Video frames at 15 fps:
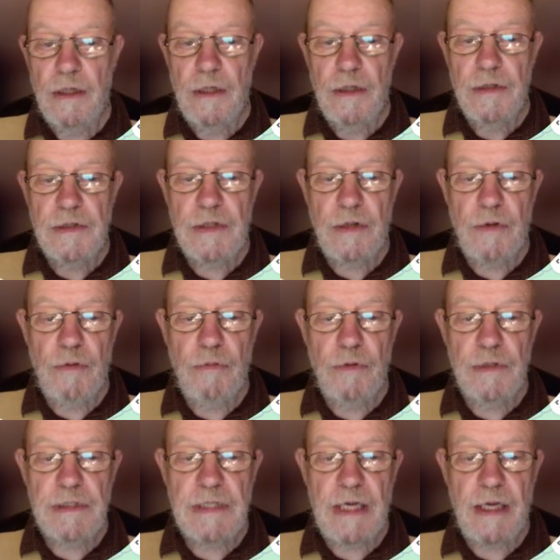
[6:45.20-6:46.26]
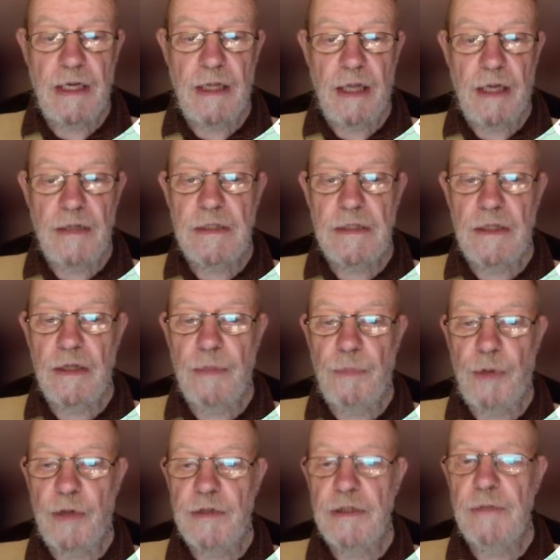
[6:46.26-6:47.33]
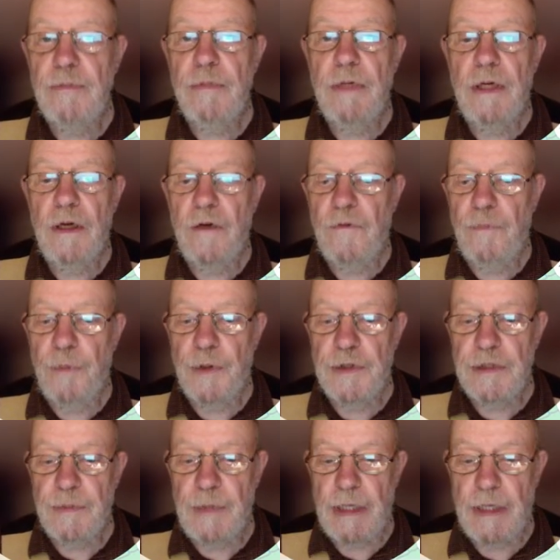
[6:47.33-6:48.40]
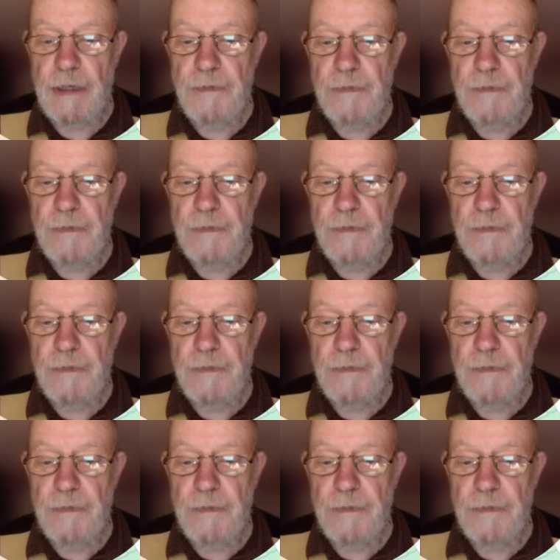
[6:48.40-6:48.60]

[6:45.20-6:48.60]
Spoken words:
So we'll say that's the bottom of Buttermere.